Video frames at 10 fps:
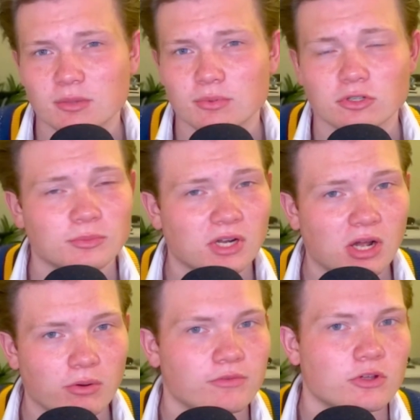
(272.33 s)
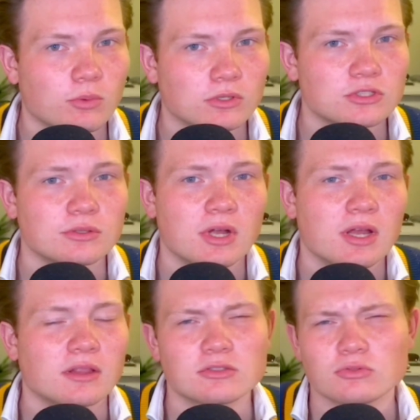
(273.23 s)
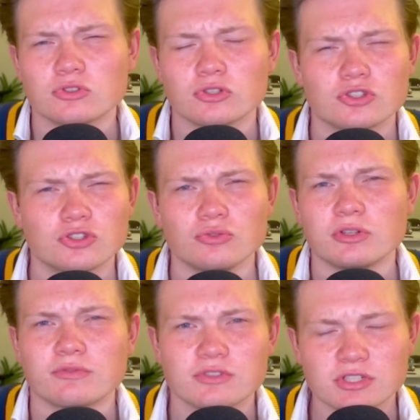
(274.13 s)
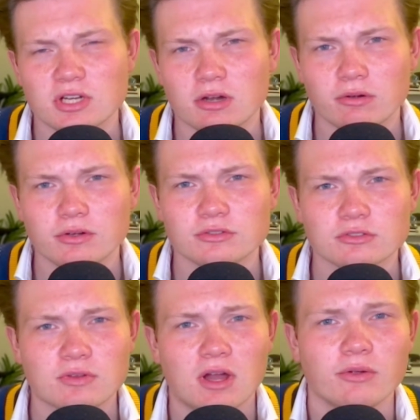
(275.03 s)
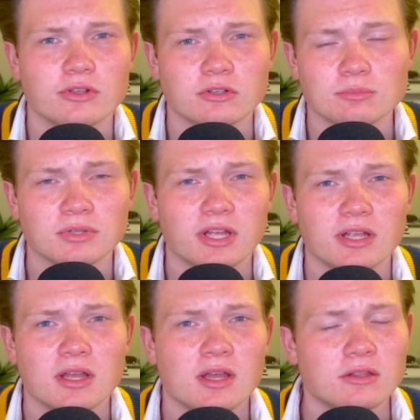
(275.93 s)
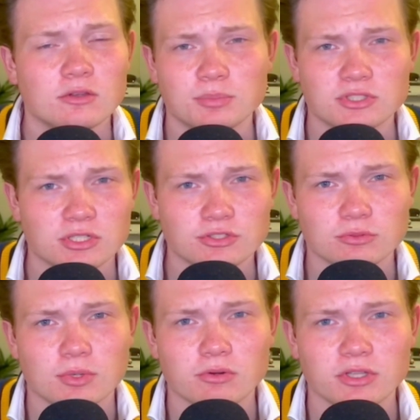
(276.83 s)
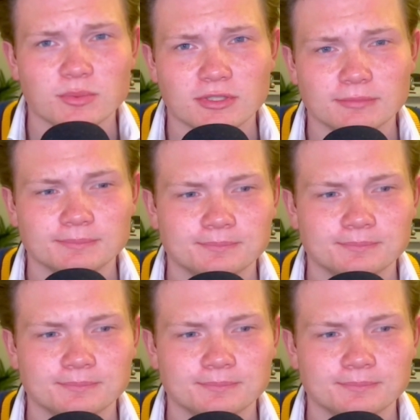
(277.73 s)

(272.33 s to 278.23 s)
Pokemon however you want to. This was just 2 different scenarios of how you could play your potential Pokemon.